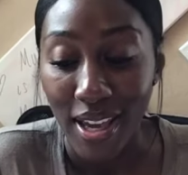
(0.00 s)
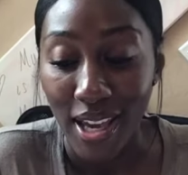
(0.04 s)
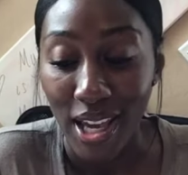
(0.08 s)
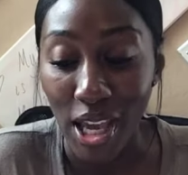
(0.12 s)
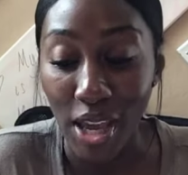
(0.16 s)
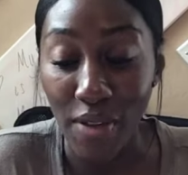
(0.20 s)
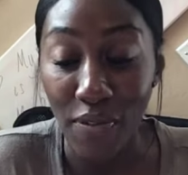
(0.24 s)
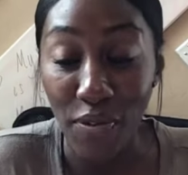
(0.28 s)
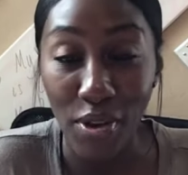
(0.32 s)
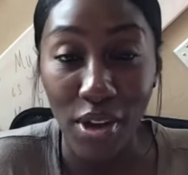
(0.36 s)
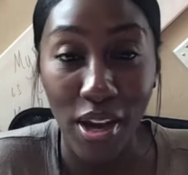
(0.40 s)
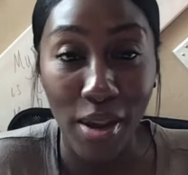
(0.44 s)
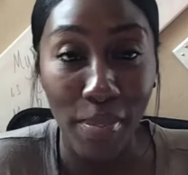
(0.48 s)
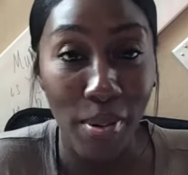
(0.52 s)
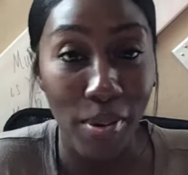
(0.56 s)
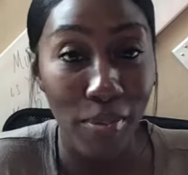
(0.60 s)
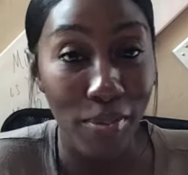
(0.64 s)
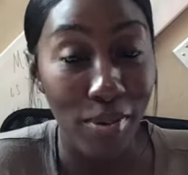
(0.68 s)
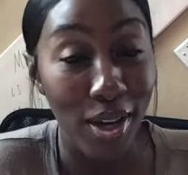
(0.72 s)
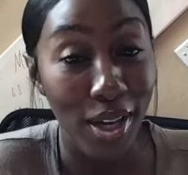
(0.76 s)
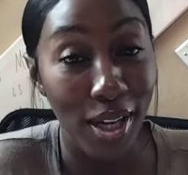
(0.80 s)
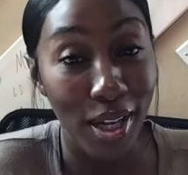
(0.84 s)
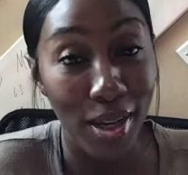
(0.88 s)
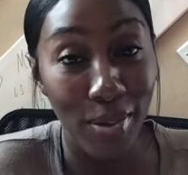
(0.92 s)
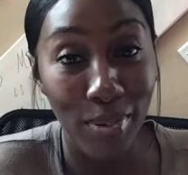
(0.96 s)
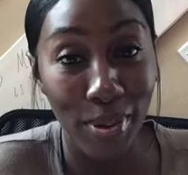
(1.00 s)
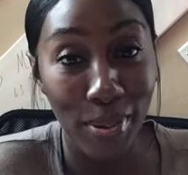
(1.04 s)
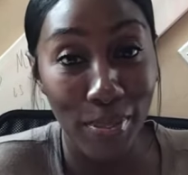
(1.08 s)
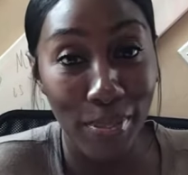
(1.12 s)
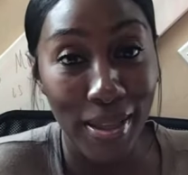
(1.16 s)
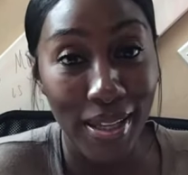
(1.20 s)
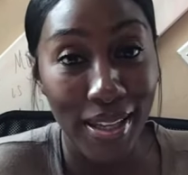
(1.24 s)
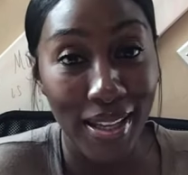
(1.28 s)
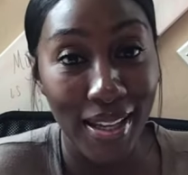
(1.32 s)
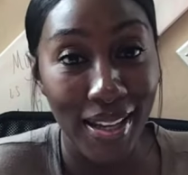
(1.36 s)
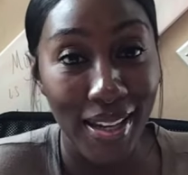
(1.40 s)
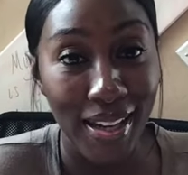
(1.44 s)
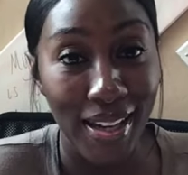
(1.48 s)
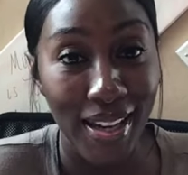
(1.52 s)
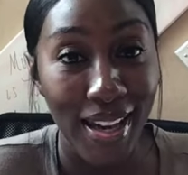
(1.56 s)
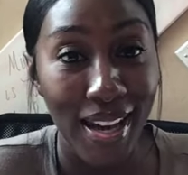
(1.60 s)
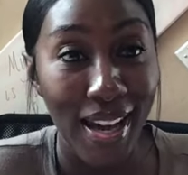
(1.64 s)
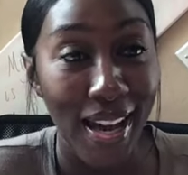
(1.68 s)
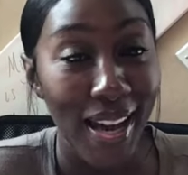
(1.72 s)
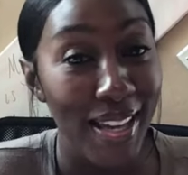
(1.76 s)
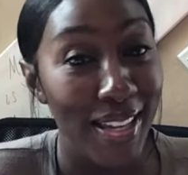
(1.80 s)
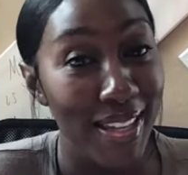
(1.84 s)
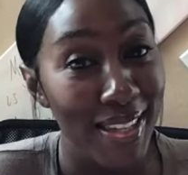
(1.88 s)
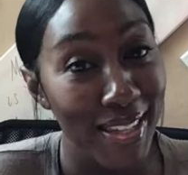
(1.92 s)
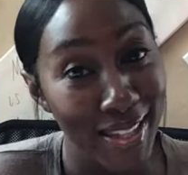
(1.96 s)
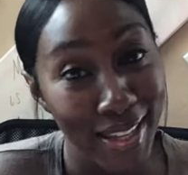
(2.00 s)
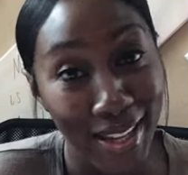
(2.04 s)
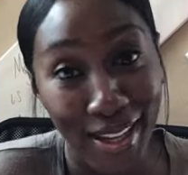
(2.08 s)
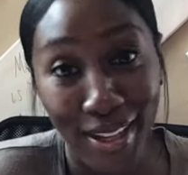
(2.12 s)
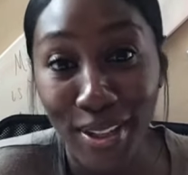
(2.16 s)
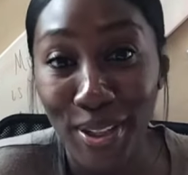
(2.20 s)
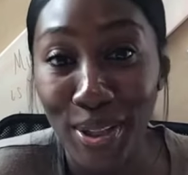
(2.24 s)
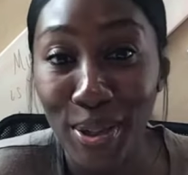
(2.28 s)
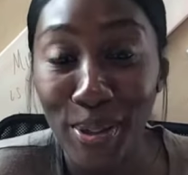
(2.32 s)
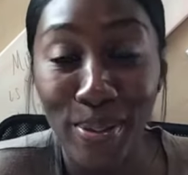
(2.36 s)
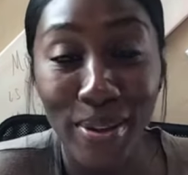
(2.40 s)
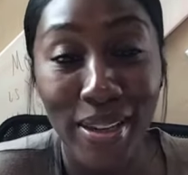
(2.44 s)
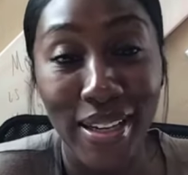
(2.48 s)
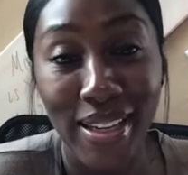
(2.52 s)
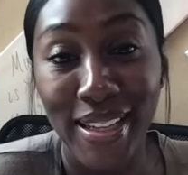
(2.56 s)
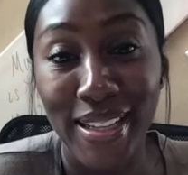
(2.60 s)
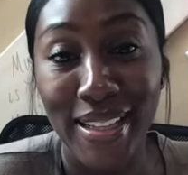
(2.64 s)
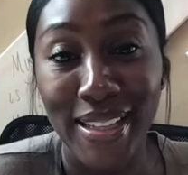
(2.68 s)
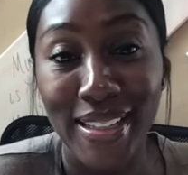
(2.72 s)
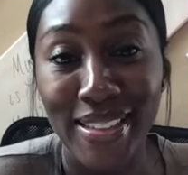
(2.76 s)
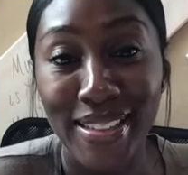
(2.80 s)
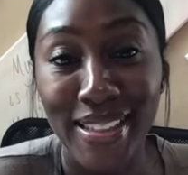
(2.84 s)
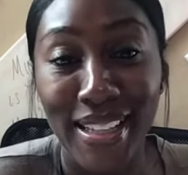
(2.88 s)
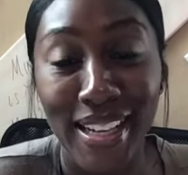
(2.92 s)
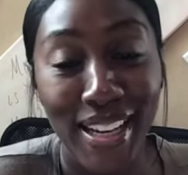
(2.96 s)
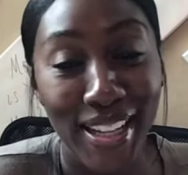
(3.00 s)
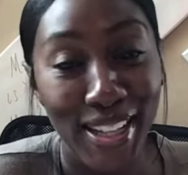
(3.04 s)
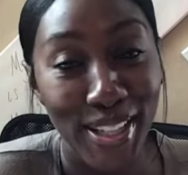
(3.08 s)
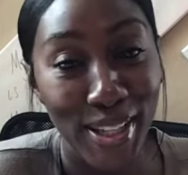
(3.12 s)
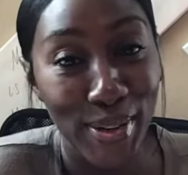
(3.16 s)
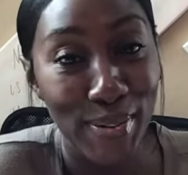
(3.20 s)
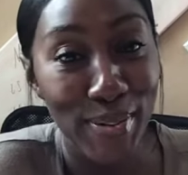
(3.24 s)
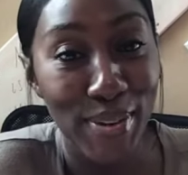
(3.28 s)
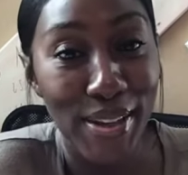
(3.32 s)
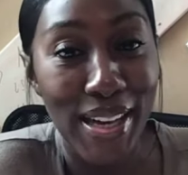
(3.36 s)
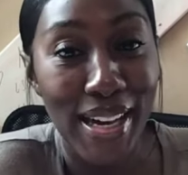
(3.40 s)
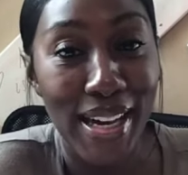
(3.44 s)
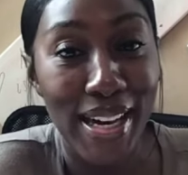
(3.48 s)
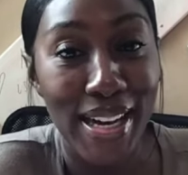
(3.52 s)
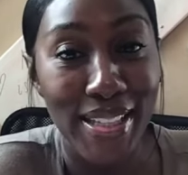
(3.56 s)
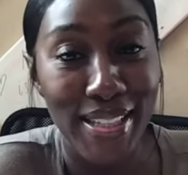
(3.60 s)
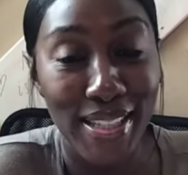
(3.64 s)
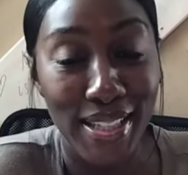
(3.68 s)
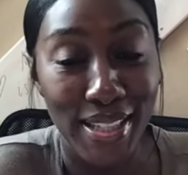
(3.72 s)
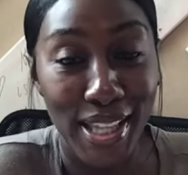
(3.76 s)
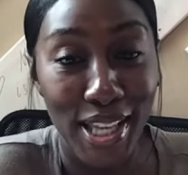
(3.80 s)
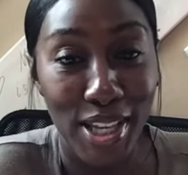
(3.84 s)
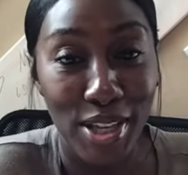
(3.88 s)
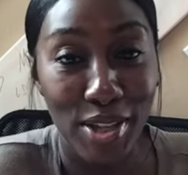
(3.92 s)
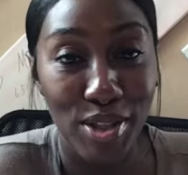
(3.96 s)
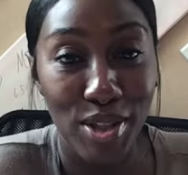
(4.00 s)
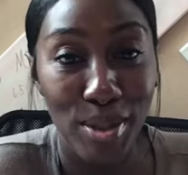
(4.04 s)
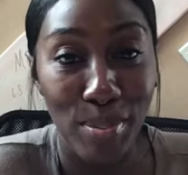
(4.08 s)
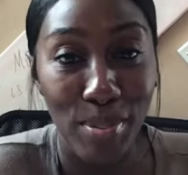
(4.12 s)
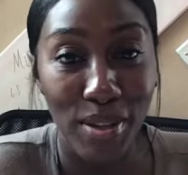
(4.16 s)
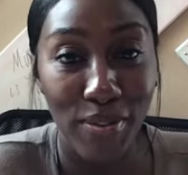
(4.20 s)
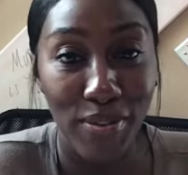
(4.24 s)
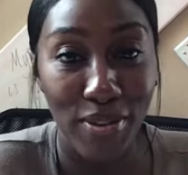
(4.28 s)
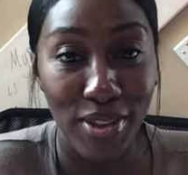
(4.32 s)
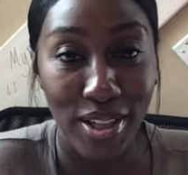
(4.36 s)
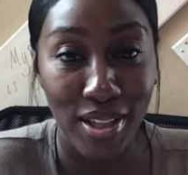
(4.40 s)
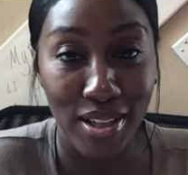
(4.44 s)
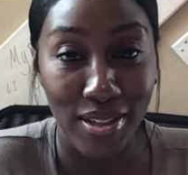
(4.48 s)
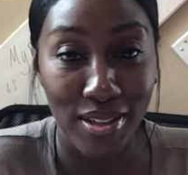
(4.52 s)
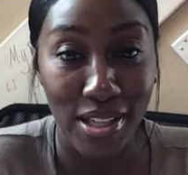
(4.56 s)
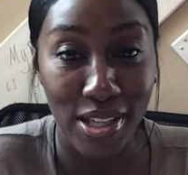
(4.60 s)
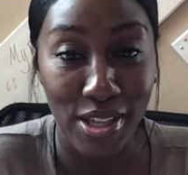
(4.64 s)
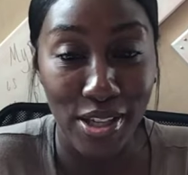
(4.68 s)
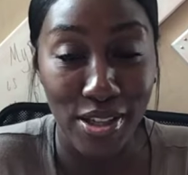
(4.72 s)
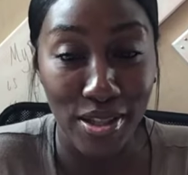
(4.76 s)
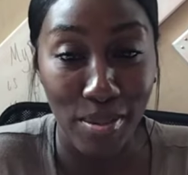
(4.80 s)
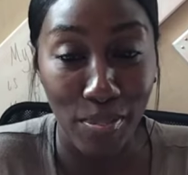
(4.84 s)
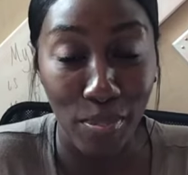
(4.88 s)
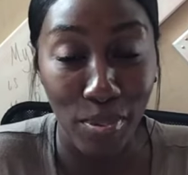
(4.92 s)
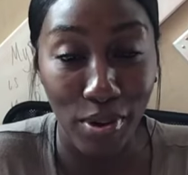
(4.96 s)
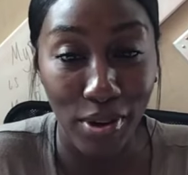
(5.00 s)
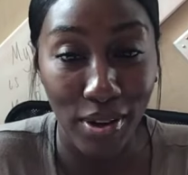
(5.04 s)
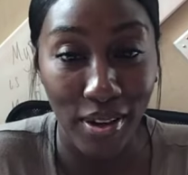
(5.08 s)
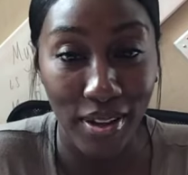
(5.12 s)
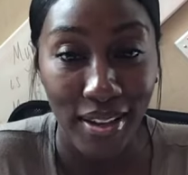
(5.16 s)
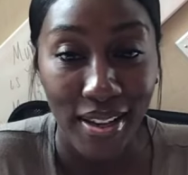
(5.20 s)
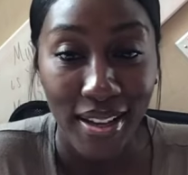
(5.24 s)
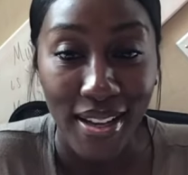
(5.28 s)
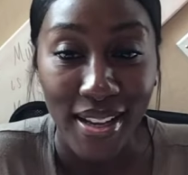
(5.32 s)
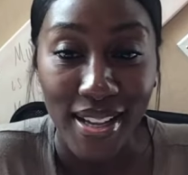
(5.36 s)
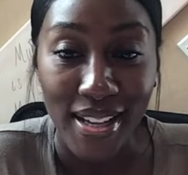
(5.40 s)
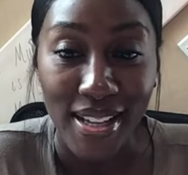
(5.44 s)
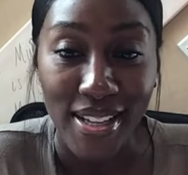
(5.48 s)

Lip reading: If you have been rocking with me, y'all know what it is. I love you guys, and thank you so much for the continued support.